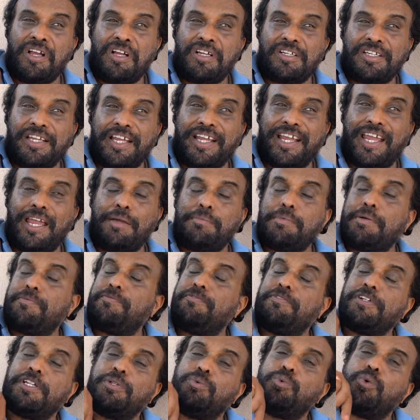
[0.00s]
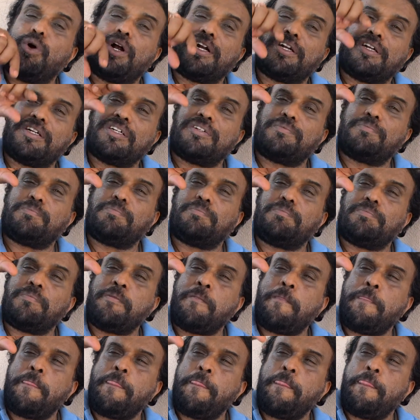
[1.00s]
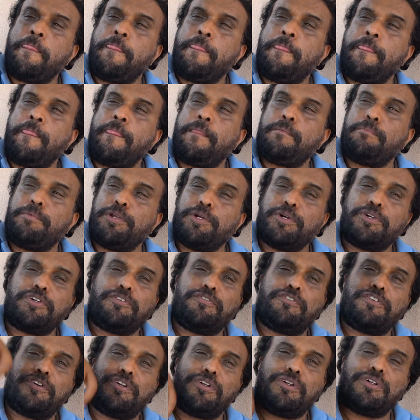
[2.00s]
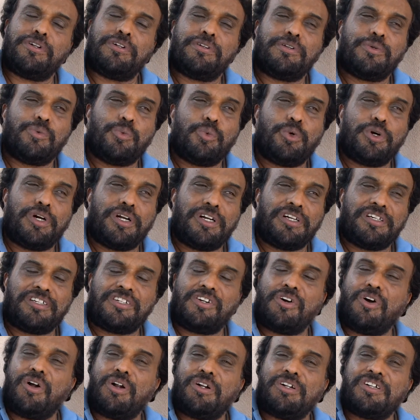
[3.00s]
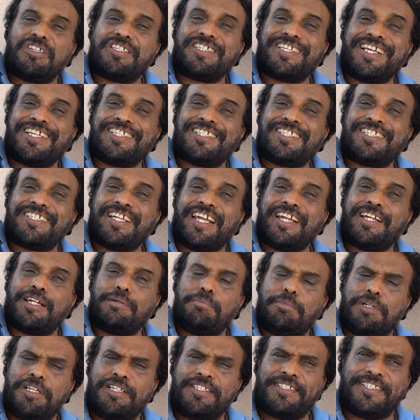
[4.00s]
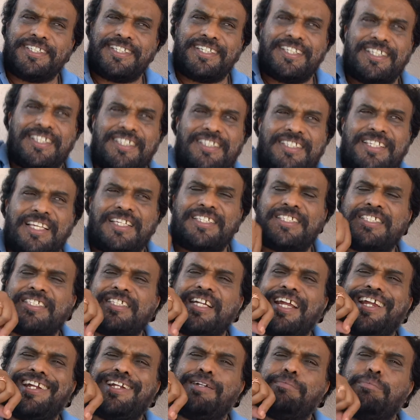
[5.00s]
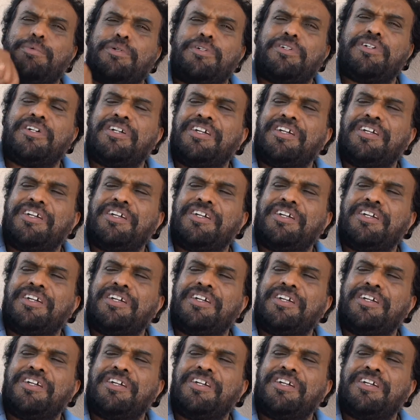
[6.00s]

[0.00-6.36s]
they came up with one beautiful word called sustainability, sustainable